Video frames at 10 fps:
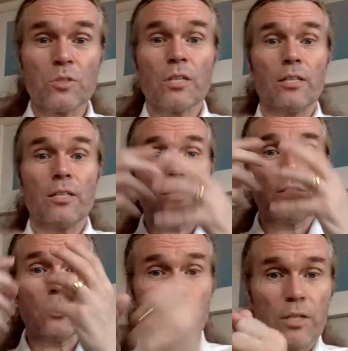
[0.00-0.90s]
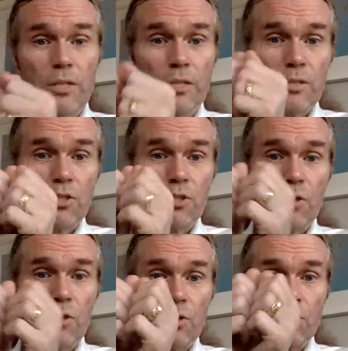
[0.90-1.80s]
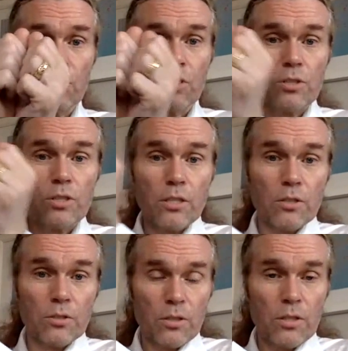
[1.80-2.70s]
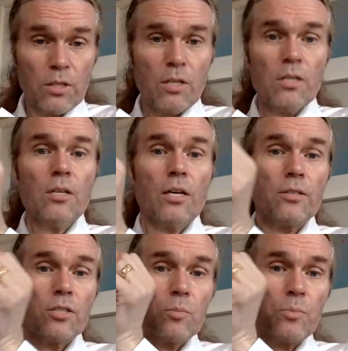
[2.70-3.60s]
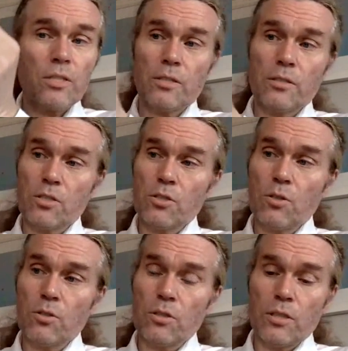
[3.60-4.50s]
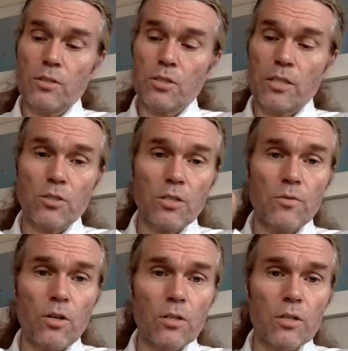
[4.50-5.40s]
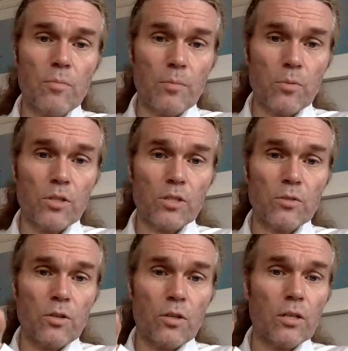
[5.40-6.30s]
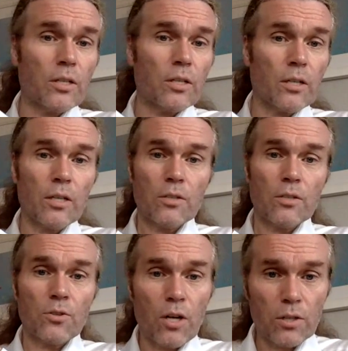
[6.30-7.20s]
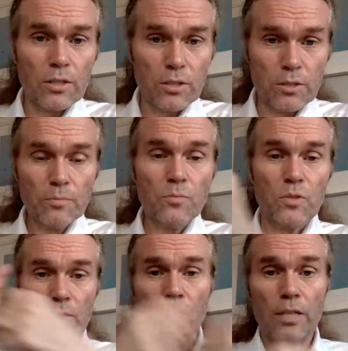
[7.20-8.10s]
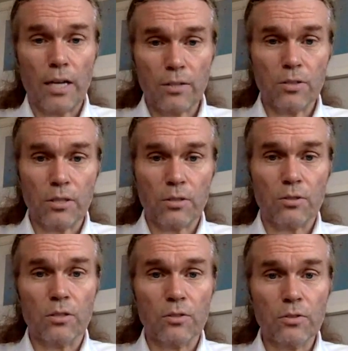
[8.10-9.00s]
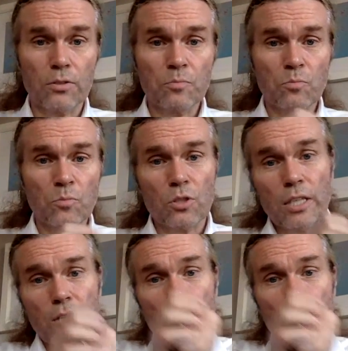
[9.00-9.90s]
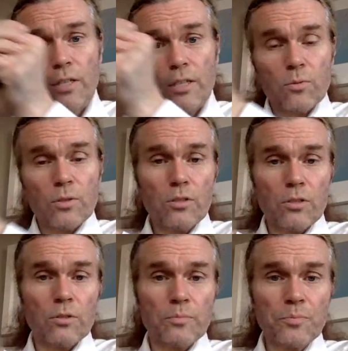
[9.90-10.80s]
And then the spirit and the soul continue. And the spirit and the soul on the other side. So you have all the memories, you have all the knowledge that you gathered here on earth. You take all that with you.